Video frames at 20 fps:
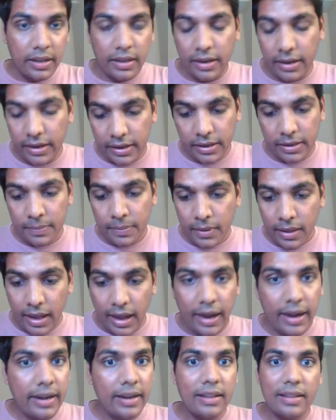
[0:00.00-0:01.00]
right?
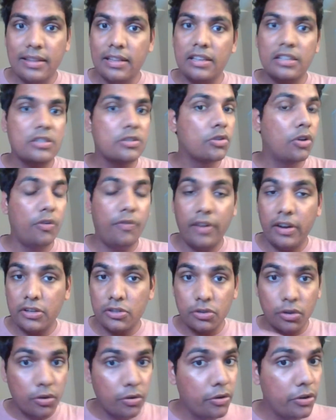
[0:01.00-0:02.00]
And so far,
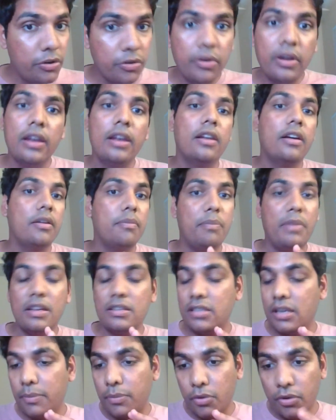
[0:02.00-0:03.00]
so good. You can learn
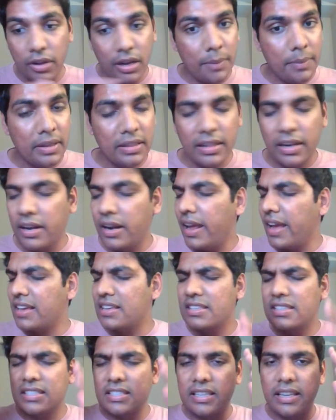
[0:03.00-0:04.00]
basic programming. There are
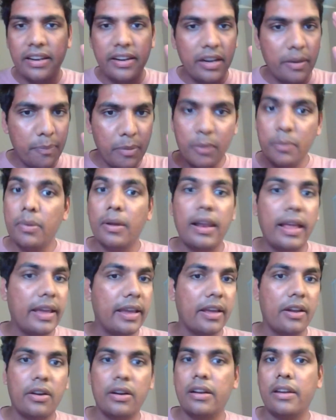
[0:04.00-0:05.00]
excellent people. I
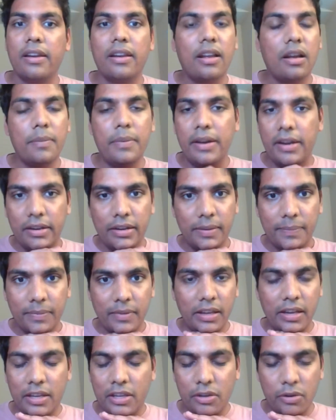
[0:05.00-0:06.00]
cannot recommend
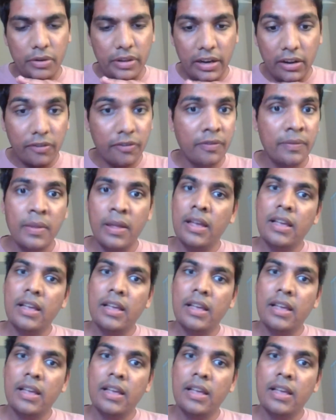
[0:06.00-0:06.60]
you enough.